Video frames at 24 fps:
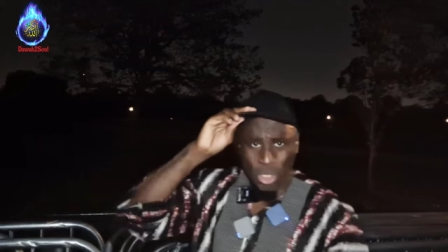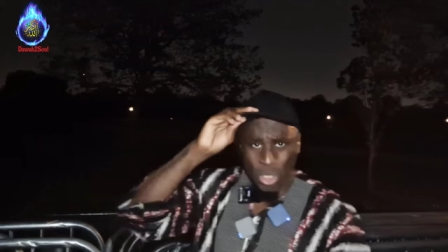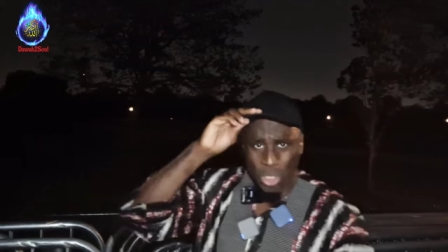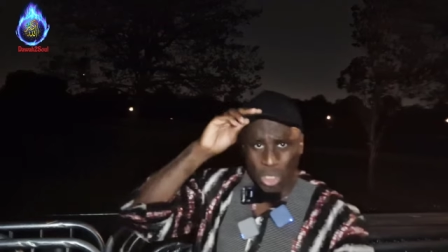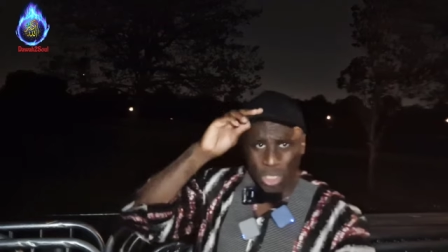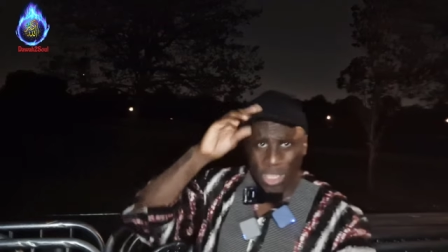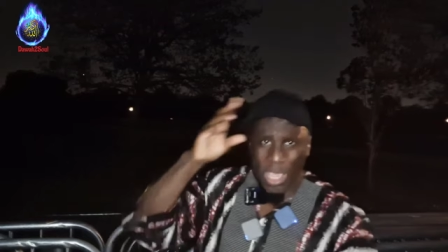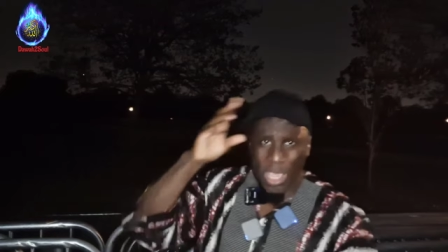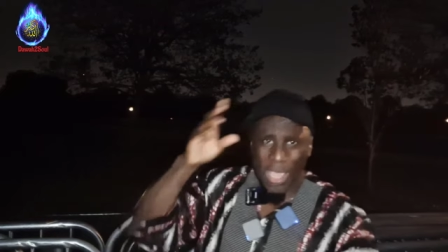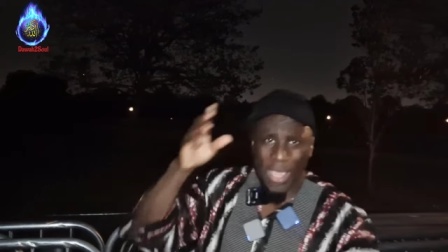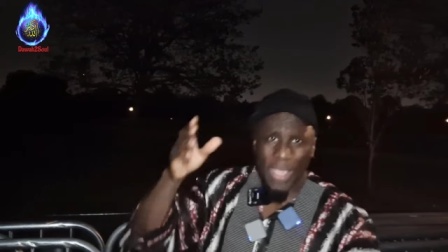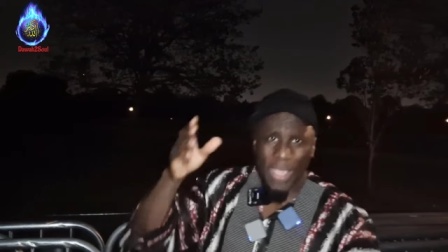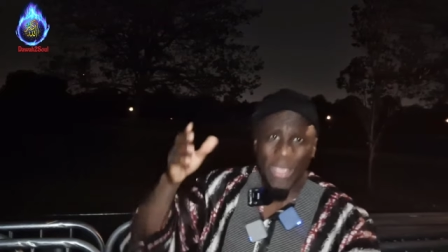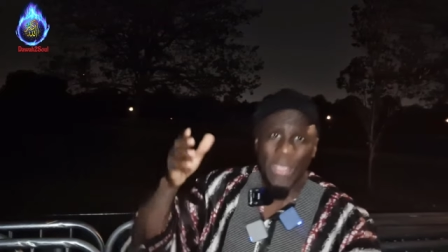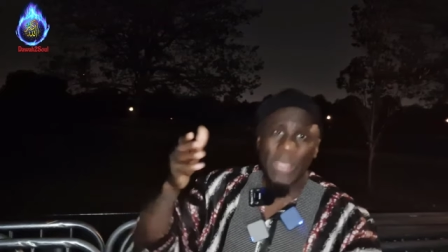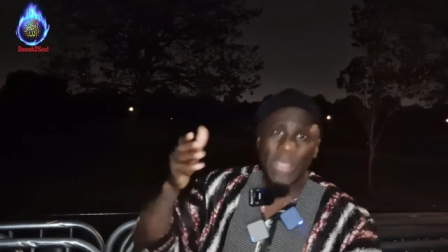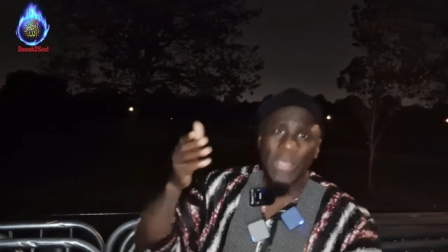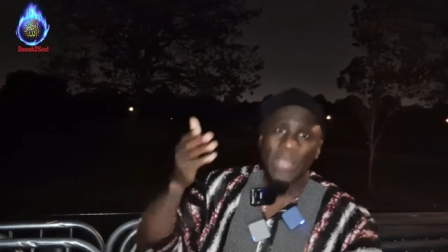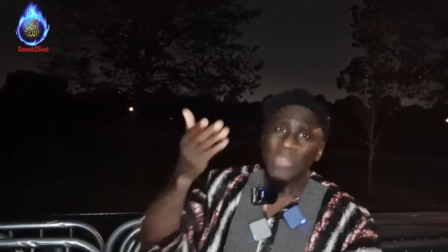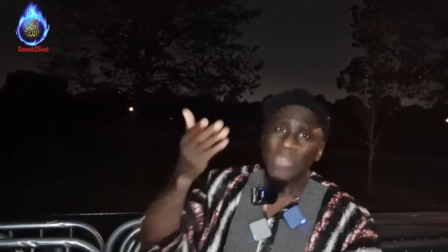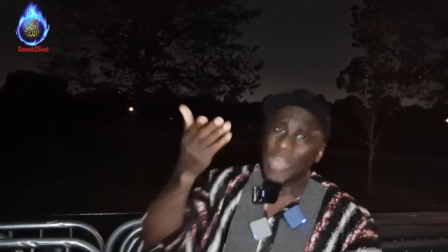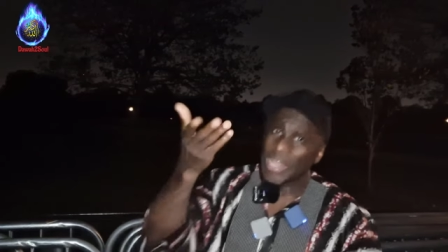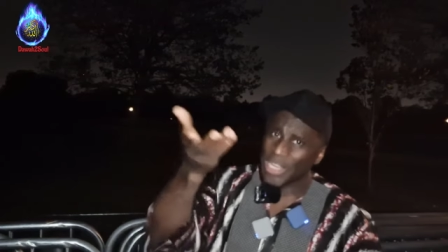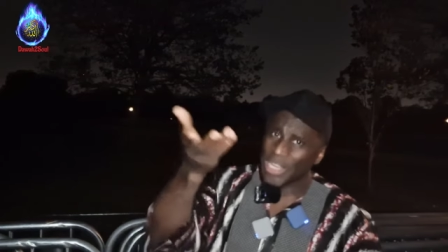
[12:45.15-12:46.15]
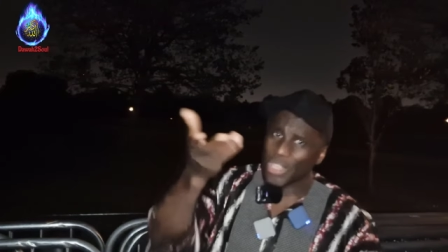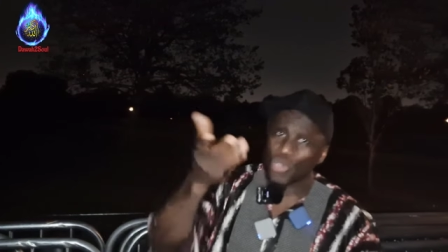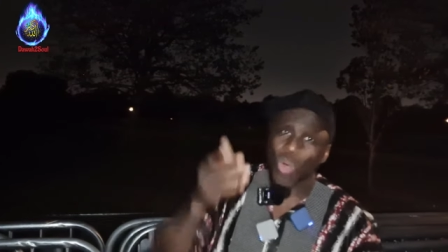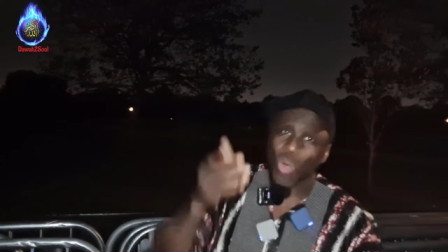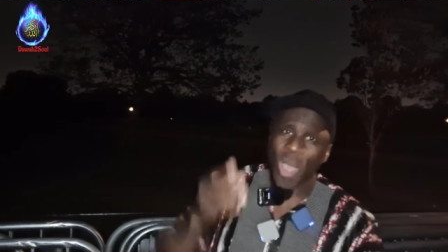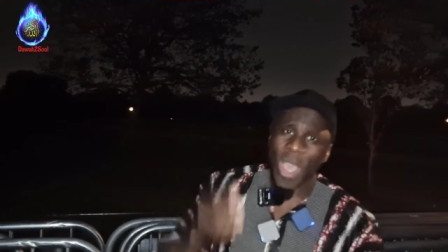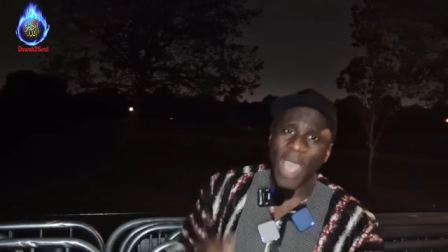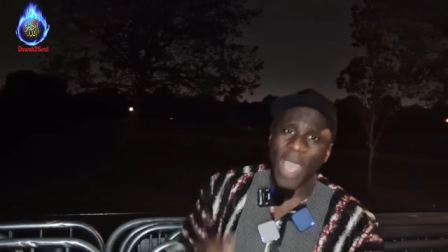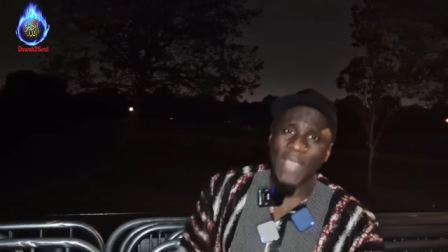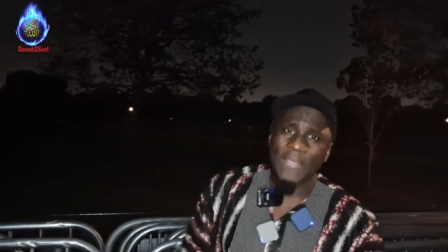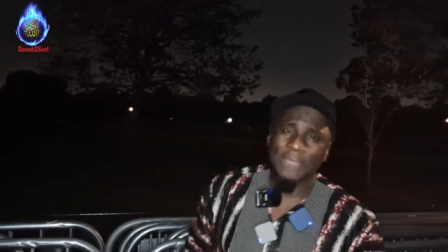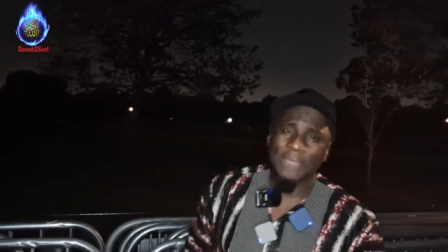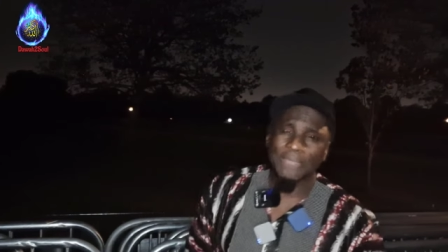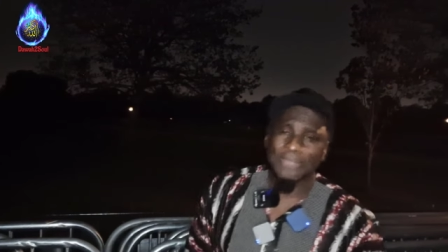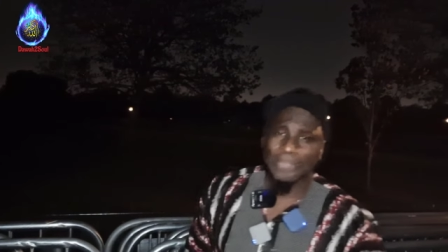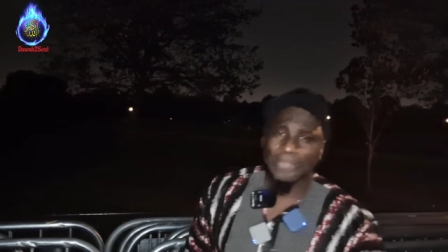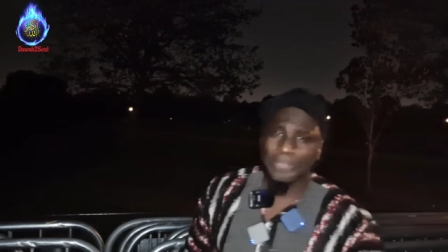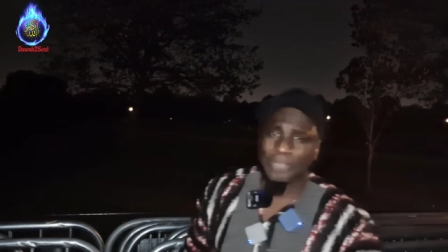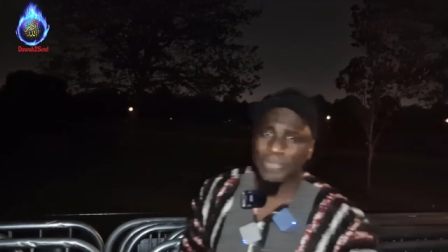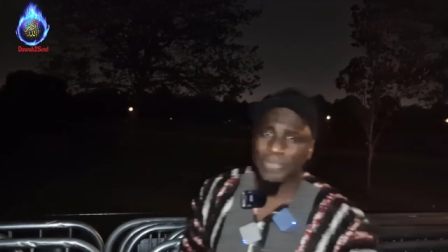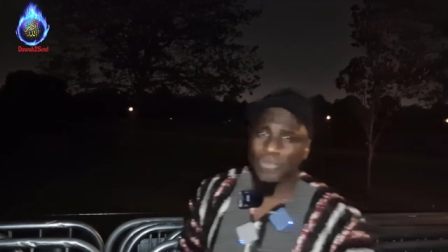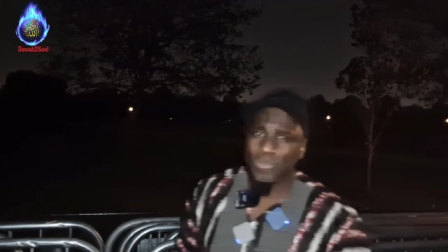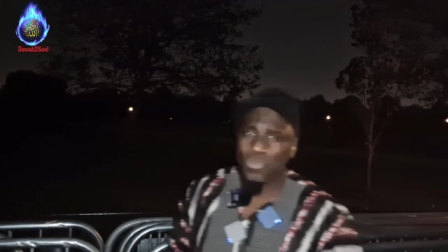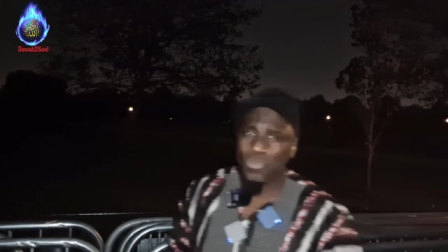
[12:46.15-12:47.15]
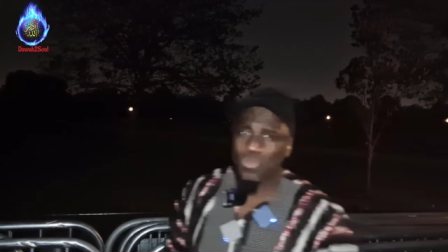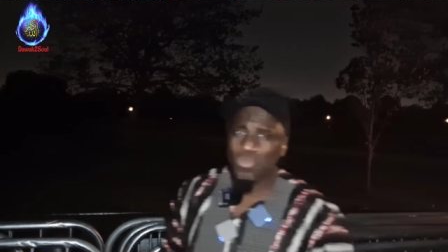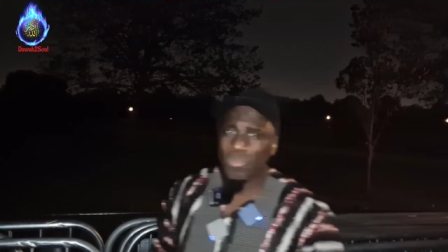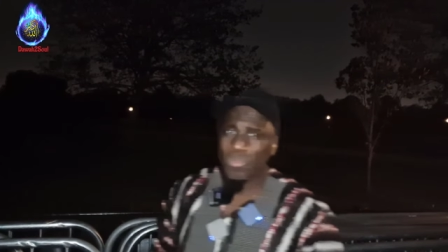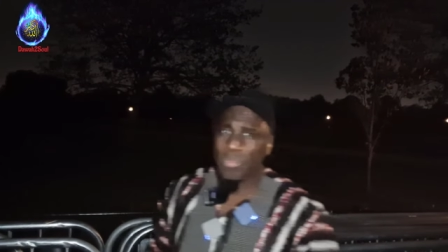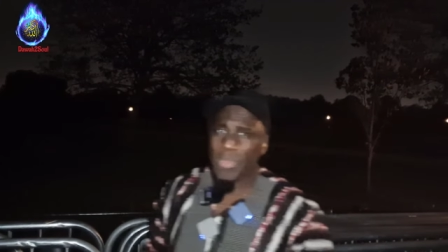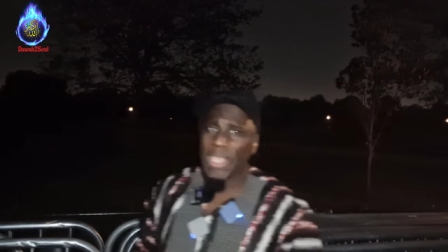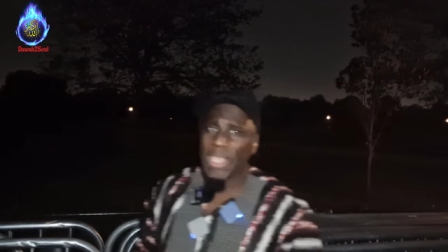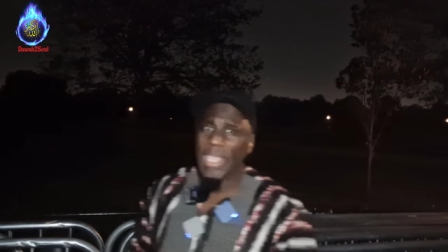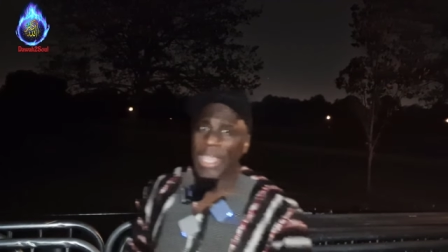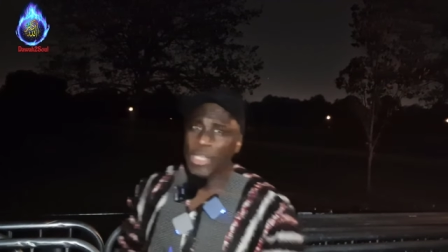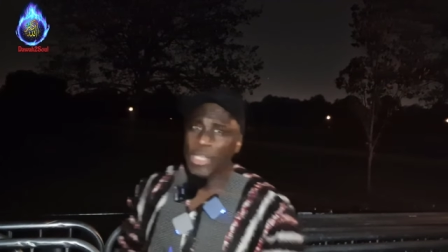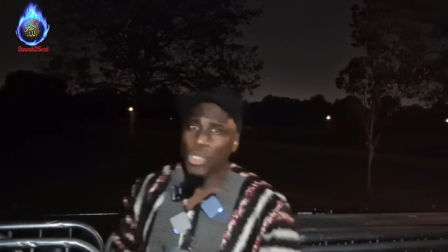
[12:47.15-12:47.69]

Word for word: Yeah, that is why in